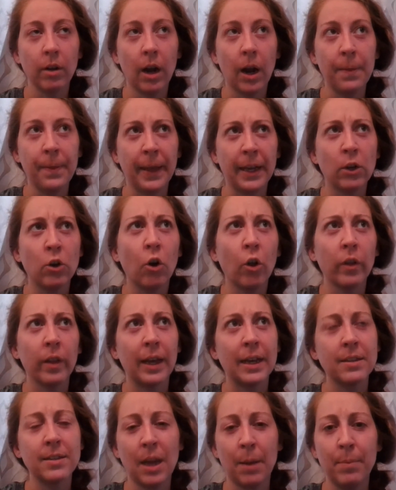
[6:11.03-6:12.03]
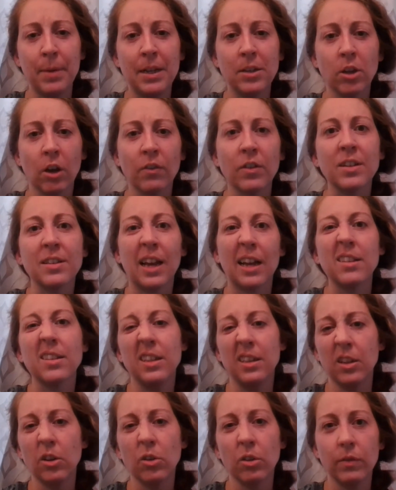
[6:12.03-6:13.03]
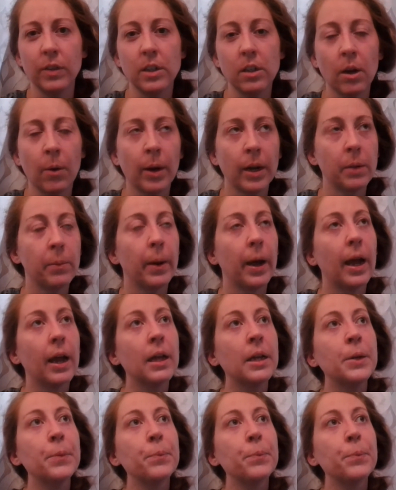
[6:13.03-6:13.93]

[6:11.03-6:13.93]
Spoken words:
and then cut the last 10 minutes off because that's in the other video anyway.